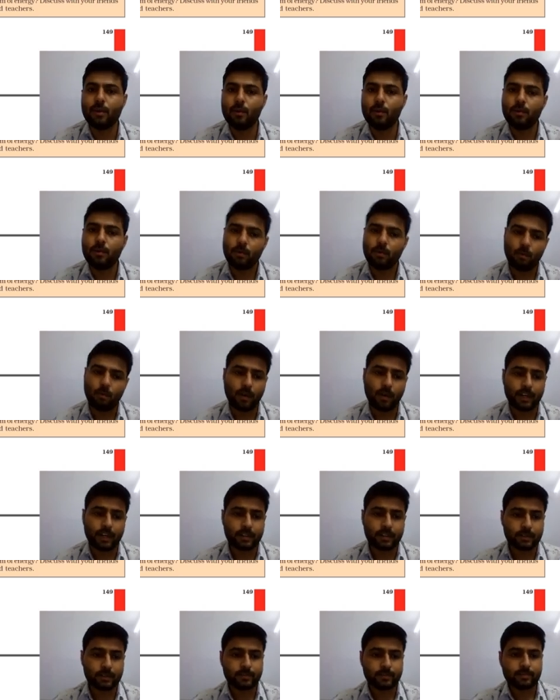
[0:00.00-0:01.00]
do work.
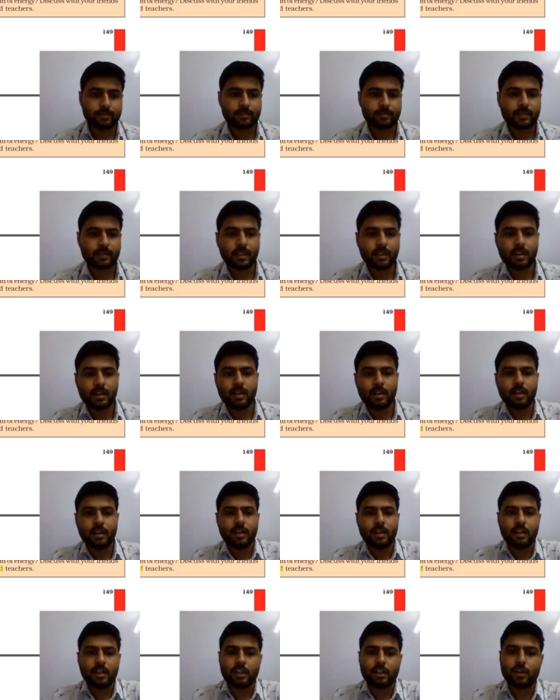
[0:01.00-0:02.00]

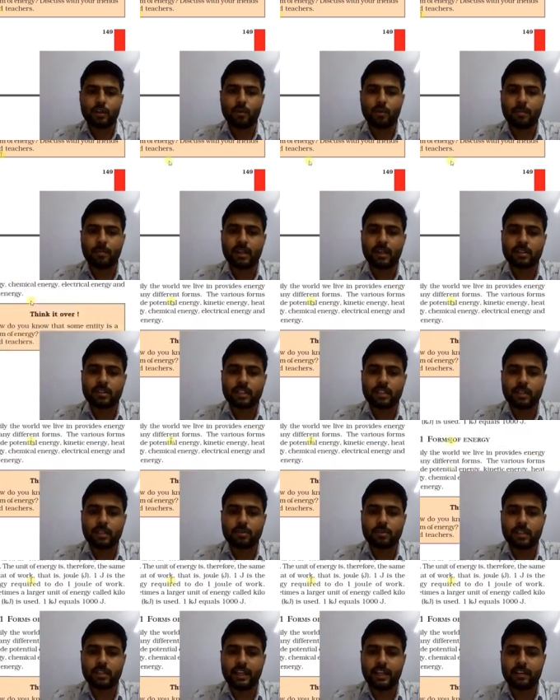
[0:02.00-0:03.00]
You must have
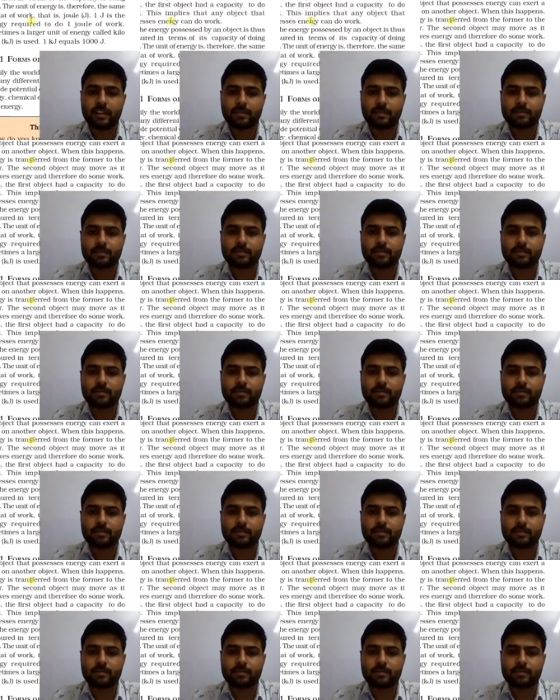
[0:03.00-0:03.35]
seen